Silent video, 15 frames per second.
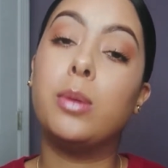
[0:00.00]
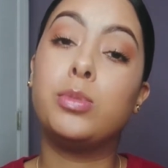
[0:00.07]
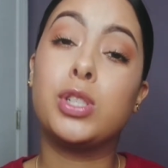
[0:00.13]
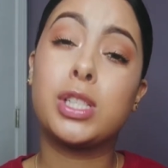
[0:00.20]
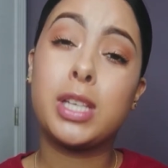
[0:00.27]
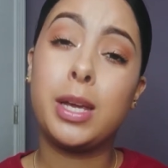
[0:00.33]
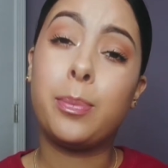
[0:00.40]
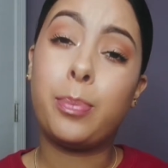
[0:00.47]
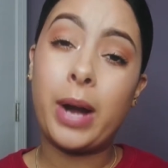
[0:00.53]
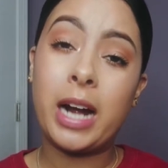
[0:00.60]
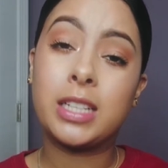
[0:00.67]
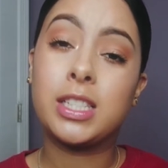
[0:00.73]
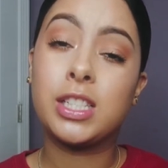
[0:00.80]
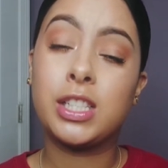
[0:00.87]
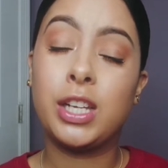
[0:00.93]
Just keep
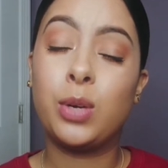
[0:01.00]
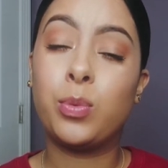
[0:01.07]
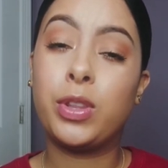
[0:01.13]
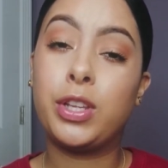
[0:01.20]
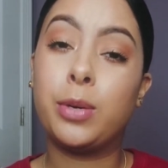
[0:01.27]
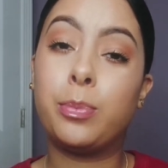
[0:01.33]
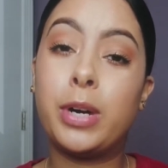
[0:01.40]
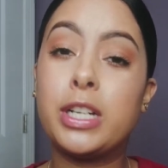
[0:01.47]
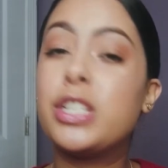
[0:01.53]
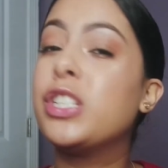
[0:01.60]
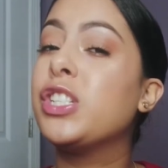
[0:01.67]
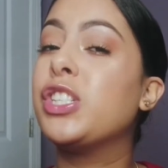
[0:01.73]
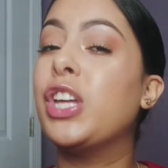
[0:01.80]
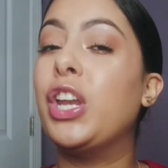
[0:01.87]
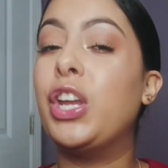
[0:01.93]
practicing with your
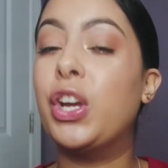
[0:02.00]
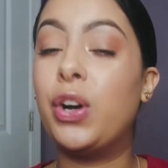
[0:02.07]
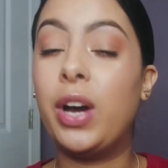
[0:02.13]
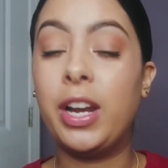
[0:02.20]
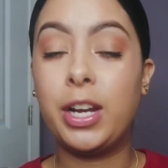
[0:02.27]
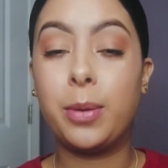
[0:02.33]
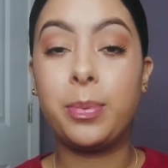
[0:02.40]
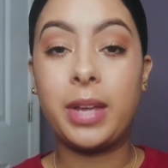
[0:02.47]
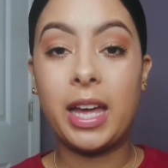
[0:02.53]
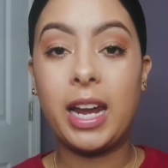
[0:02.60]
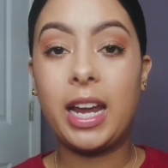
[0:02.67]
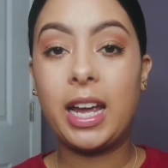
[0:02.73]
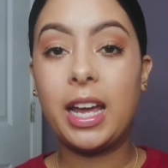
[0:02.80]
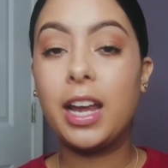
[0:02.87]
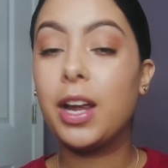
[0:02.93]
brushes and you'll end up
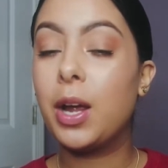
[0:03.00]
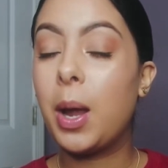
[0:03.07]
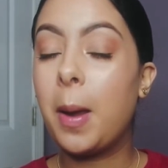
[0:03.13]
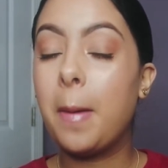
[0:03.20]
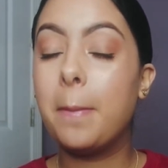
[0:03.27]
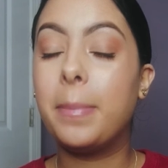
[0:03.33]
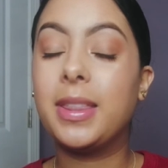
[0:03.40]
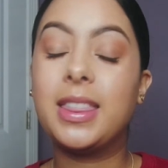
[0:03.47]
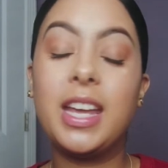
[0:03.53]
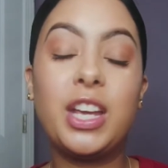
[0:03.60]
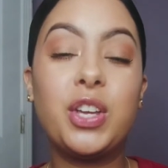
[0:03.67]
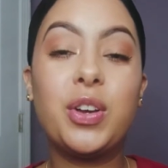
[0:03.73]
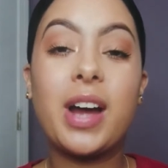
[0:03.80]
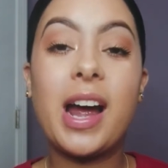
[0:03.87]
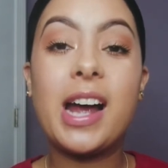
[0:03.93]
getting it. But
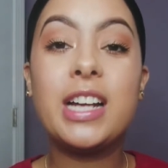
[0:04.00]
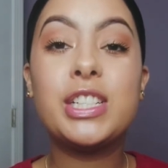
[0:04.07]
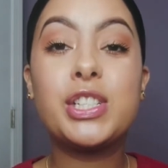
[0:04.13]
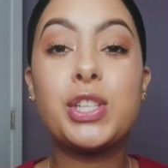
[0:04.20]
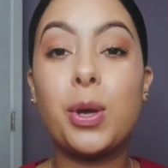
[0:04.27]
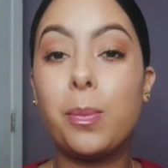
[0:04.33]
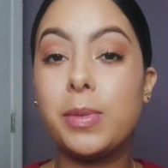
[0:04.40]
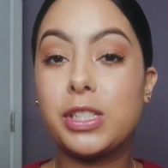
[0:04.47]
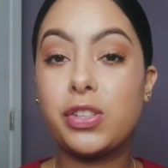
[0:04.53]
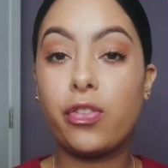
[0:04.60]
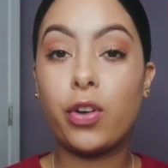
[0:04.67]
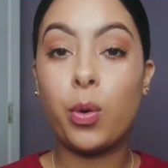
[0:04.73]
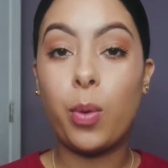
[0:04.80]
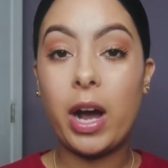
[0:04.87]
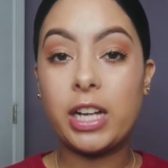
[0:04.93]
thank you guys so much
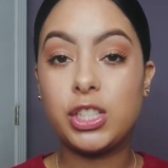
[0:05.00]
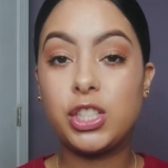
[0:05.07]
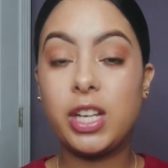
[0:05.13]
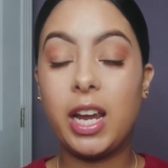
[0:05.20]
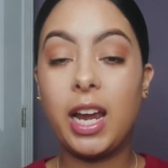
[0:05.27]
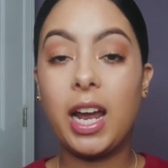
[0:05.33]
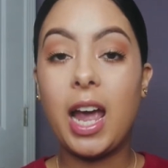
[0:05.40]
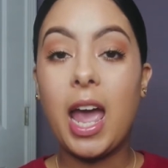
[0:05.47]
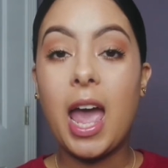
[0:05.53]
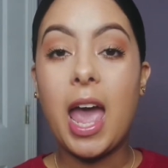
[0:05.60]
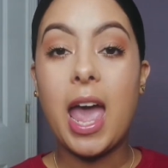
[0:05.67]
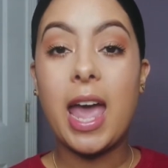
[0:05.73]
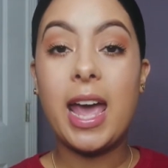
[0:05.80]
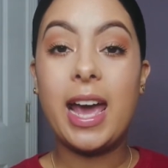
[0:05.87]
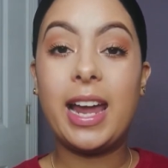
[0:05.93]
for watching,
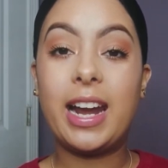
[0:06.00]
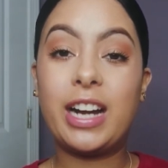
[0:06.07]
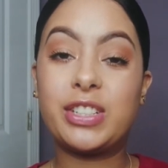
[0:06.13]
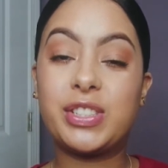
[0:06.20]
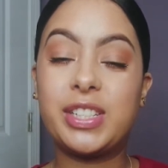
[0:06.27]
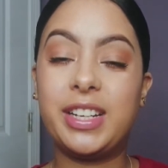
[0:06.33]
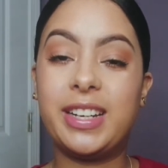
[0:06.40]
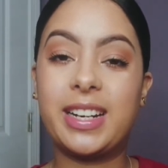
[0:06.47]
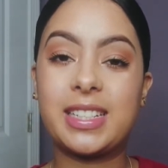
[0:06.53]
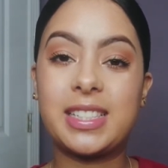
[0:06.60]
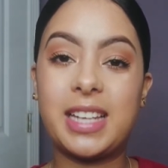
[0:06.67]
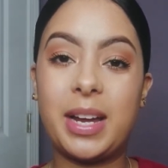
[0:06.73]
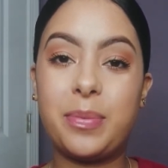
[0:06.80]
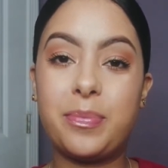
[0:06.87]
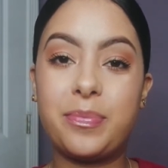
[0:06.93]
and I'll see you next
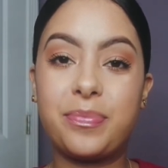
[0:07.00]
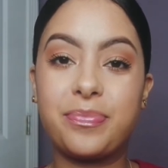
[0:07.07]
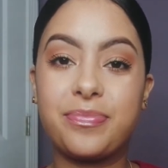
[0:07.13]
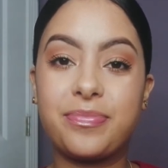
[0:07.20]
time.